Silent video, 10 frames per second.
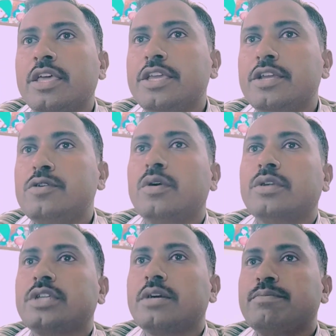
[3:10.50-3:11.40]
He
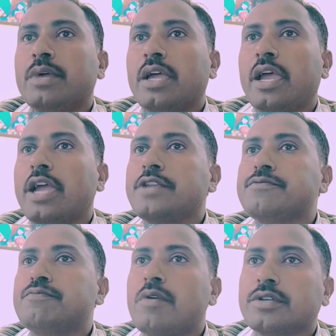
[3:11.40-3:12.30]
got up
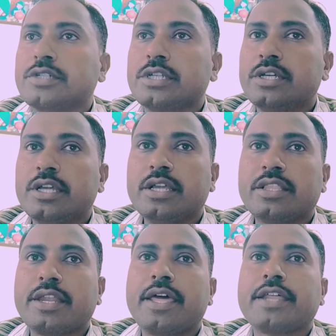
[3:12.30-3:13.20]
and walked in
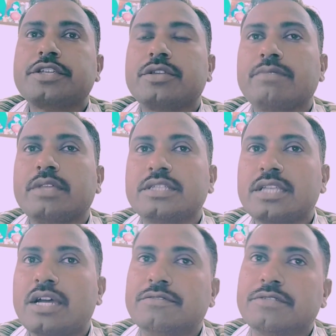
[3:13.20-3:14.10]
the direction of the
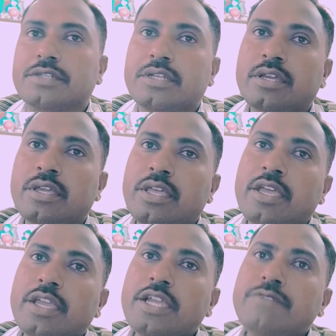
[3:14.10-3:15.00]
sound.
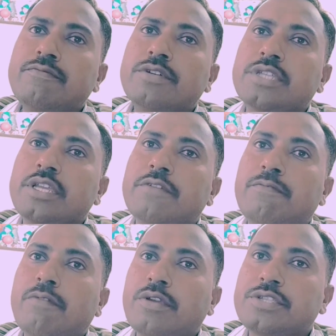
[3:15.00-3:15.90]
It was a
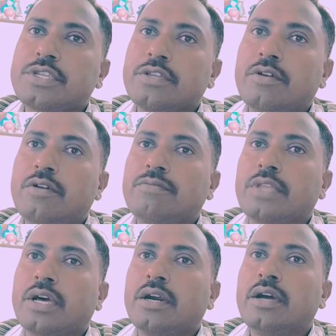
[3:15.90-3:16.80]
forgery of
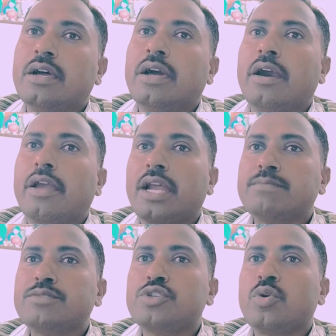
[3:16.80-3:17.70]
the
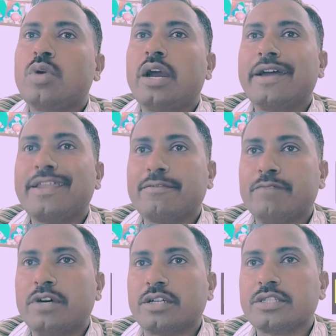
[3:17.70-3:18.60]
Ramschow
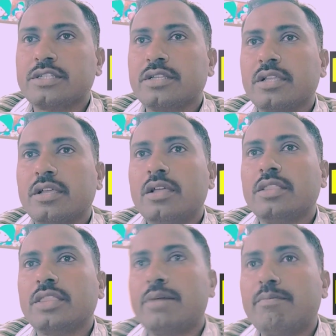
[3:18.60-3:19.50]
ironworks.
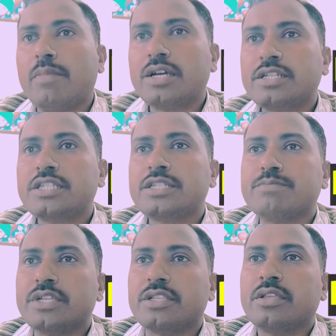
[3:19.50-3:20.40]
The master
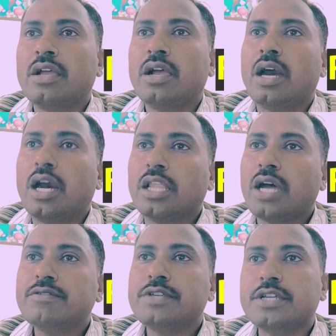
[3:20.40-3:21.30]
smith
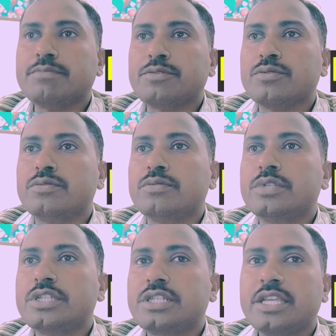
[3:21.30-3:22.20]
allowed him to
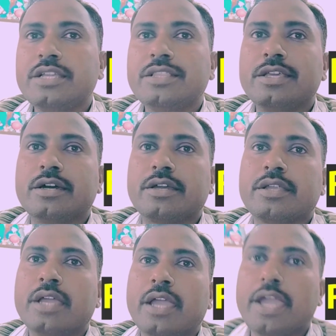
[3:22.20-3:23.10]
stay there
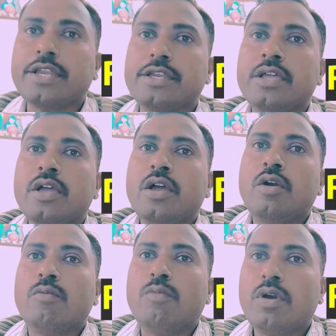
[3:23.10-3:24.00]
and
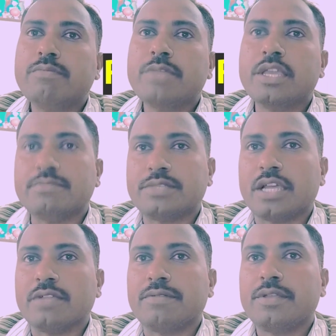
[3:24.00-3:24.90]
warm
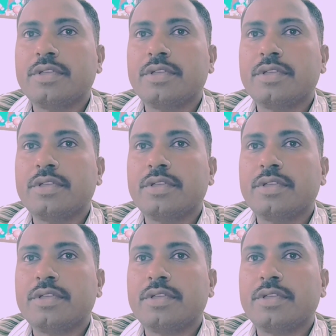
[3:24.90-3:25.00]
himself.